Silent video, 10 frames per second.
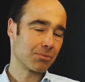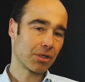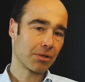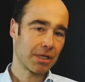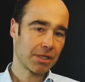is more
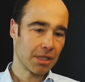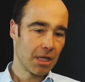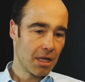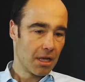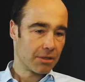the question.
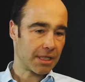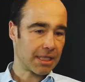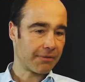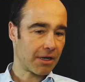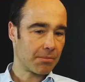So I
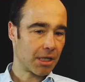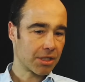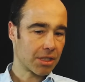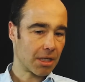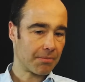think very
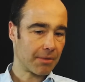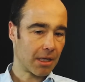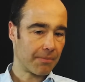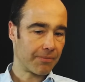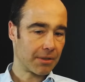much,
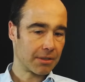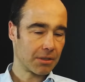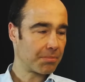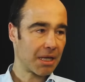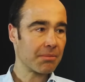
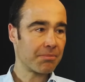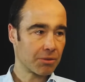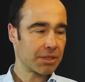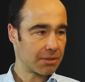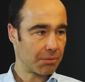so the payment
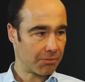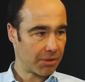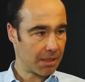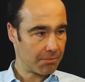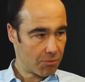process will
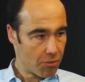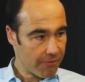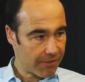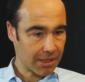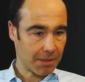really
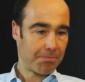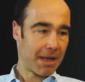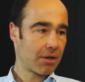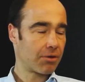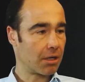move in the
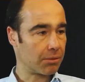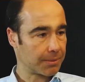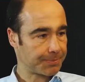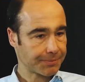background.